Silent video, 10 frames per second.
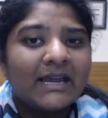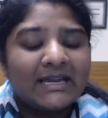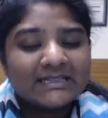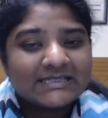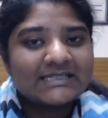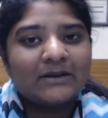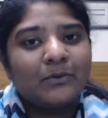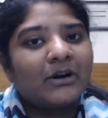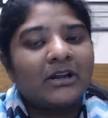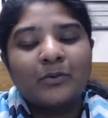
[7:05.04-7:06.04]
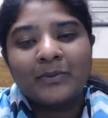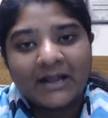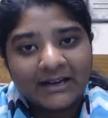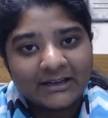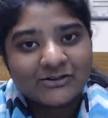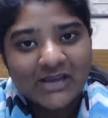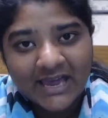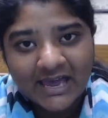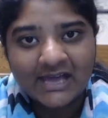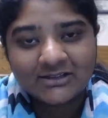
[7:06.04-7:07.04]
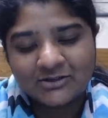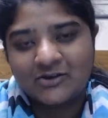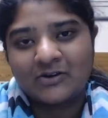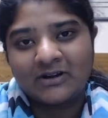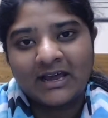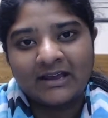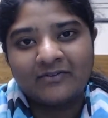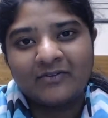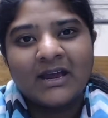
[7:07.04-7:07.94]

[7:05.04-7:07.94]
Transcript: Instead, what are you planning to add to your life,